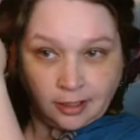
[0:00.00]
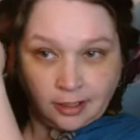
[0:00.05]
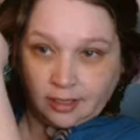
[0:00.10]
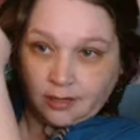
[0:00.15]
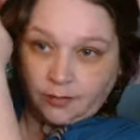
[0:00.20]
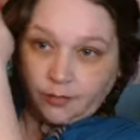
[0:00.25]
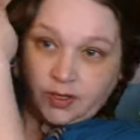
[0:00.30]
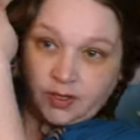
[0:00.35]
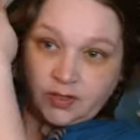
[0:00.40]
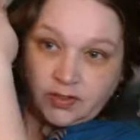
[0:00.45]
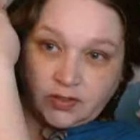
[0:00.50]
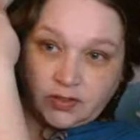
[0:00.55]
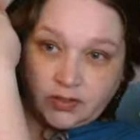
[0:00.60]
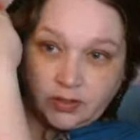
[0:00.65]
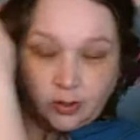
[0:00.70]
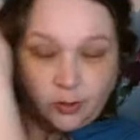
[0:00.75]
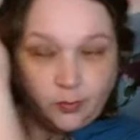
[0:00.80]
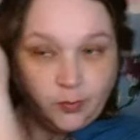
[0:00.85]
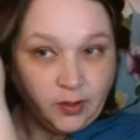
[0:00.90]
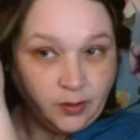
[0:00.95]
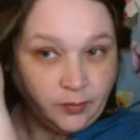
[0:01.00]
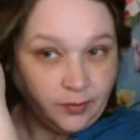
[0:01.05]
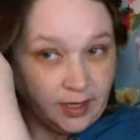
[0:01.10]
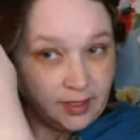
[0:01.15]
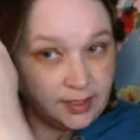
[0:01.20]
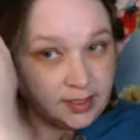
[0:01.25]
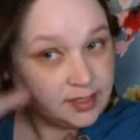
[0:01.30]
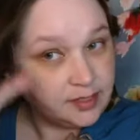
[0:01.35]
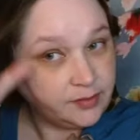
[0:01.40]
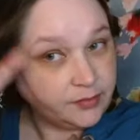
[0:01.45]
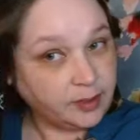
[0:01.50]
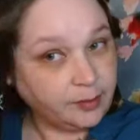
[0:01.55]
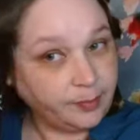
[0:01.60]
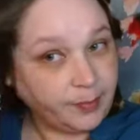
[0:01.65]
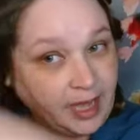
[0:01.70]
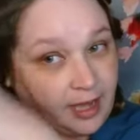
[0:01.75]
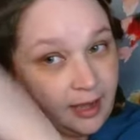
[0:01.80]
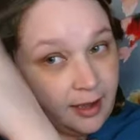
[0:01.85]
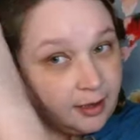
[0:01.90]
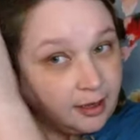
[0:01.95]
I'm going to scoop the rest of it
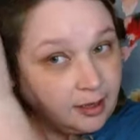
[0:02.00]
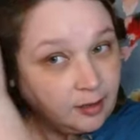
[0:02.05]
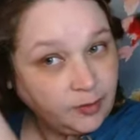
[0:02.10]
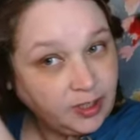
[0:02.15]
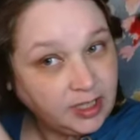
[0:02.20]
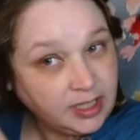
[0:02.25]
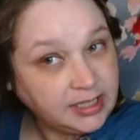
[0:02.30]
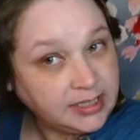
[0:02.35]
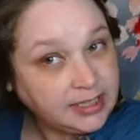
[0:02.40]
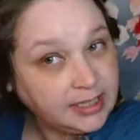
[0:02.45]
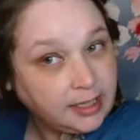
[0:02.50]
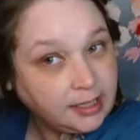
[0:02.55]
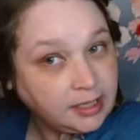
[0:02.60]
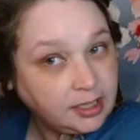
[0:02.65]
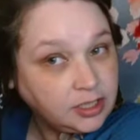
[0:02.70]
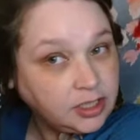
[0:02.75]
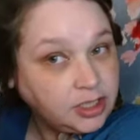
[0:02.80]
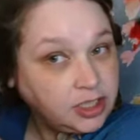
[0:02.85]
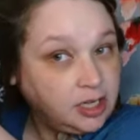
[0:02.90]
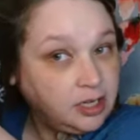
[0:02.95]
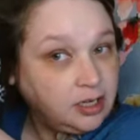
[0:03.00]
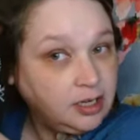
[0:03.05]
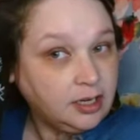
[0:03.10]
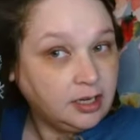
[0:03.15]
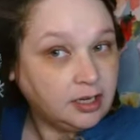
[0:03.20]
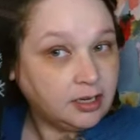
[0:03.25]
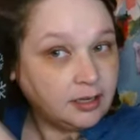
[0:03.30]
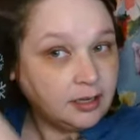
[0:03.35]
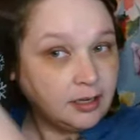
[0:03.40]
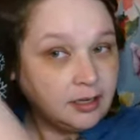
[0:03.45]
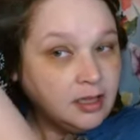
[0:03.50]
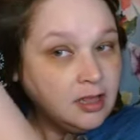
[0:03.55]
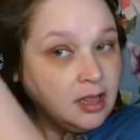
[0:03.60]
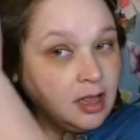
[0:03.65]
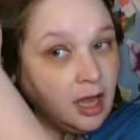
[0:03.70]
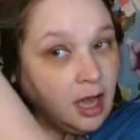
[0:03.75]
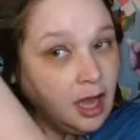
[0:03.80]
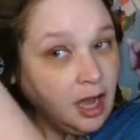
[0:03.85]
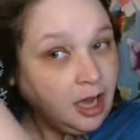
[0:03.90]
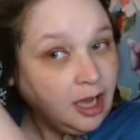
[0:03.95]
back. I'm going to take a chunk.
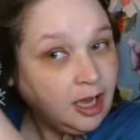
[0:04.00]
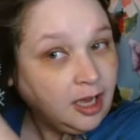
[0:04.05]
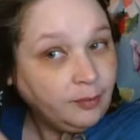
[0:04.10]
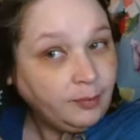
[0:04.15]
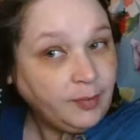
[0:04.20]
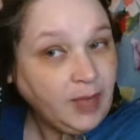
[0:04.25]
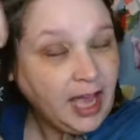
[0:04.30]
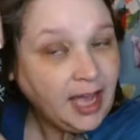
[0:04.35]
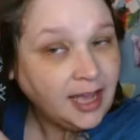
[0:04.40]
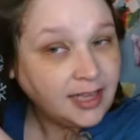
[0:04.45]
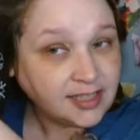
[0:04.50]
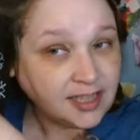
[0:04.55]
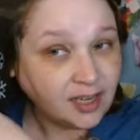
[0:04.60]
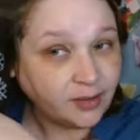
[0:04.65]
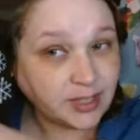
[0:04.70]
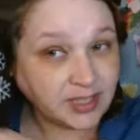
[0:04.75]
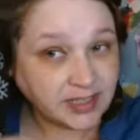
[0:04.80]
As I was